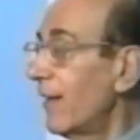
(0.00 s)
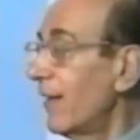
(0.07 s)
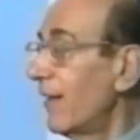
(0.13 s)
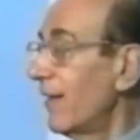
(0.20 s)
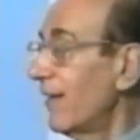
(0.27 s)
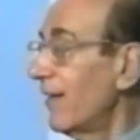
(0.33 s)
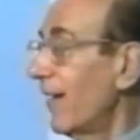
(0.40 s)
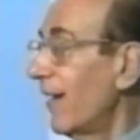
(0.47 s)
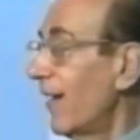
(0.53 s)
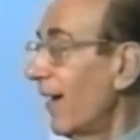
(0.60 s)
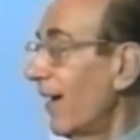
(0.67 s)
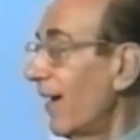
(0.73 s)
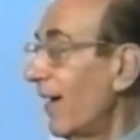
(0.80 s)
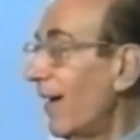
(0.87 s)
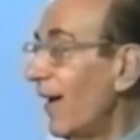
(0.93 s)

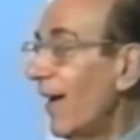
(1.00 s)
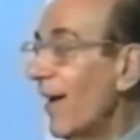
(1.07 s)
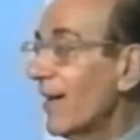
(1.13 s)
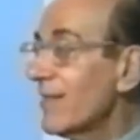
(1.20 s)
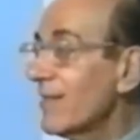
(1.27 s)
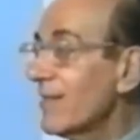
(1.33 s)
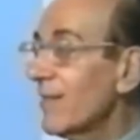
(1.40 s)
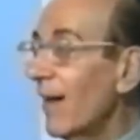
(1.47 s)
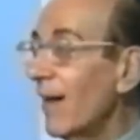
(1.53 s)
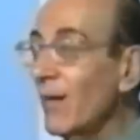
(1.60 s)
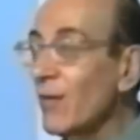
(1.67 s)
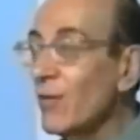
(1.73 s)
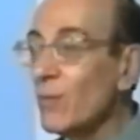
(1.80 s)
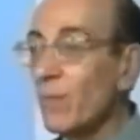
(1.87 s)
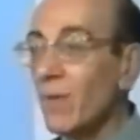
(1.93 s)
in
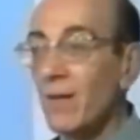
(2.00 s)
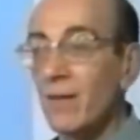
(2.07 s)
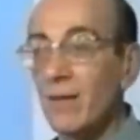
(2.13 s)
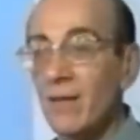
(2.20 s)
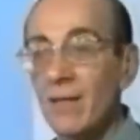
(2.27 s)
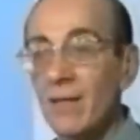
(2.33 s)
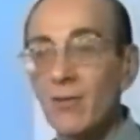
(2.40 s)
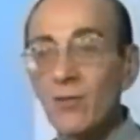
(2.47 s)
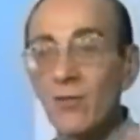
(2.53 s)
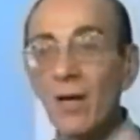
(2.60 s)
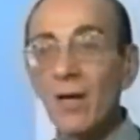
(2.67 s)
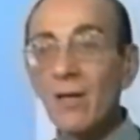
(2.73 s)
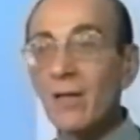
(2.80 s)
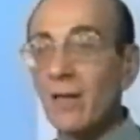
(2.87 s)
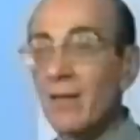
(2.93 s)
astonishment at this
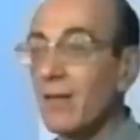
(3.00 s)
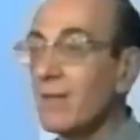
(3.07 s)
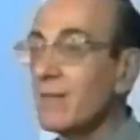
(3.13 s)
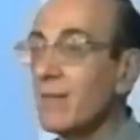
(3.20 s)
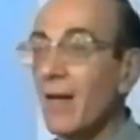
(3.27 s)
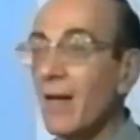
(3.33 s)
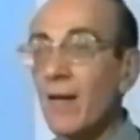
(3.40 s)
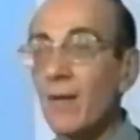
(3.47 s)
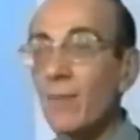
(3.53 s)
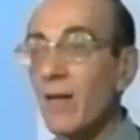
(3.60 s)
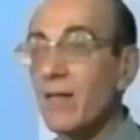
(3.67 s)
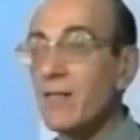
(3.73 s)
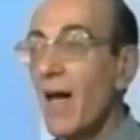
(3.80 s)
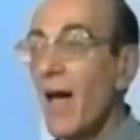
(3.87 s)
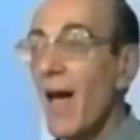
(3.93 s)
juggling that's taking
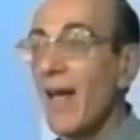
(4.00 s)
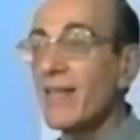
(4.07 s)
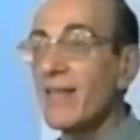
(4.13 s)
place.